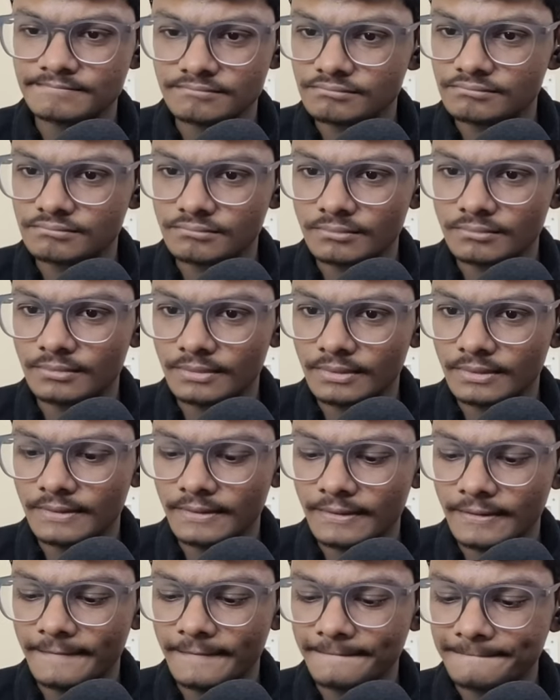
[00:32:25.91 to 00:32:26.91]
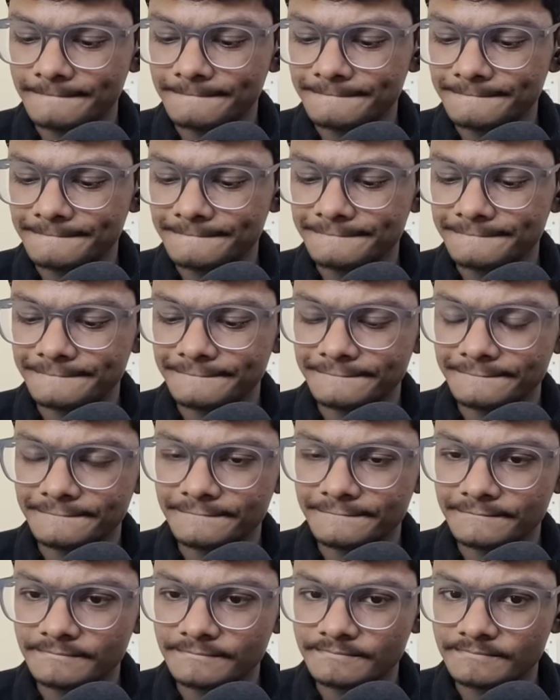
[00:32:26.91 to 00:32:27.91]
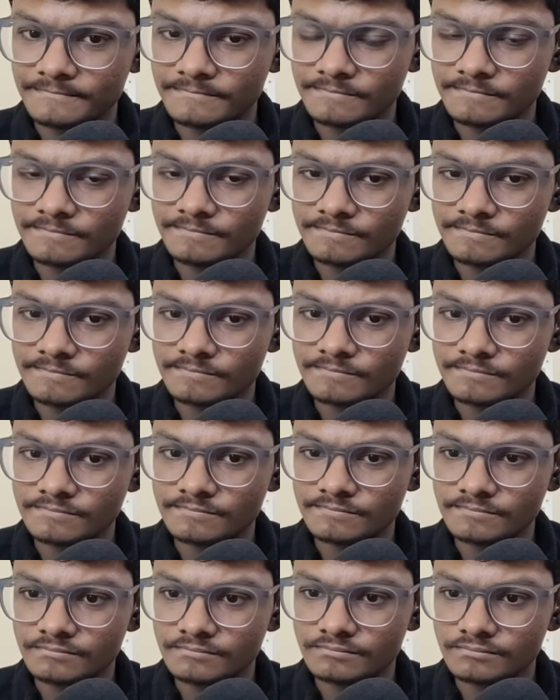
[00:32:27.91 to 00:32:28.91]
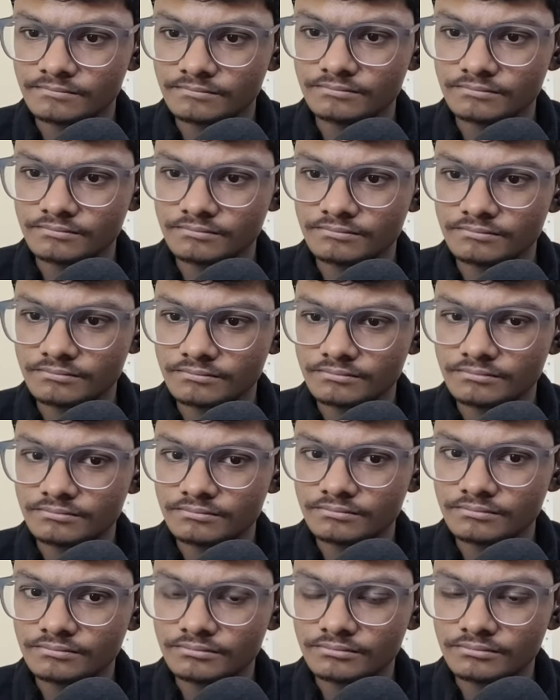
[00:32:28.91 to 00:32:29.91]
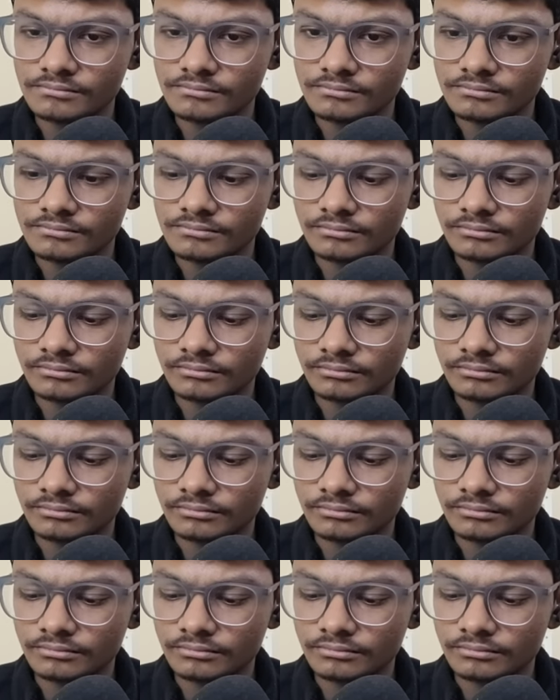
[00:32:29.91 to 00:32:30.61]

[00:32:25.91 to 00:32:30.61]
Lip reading: (not speaking)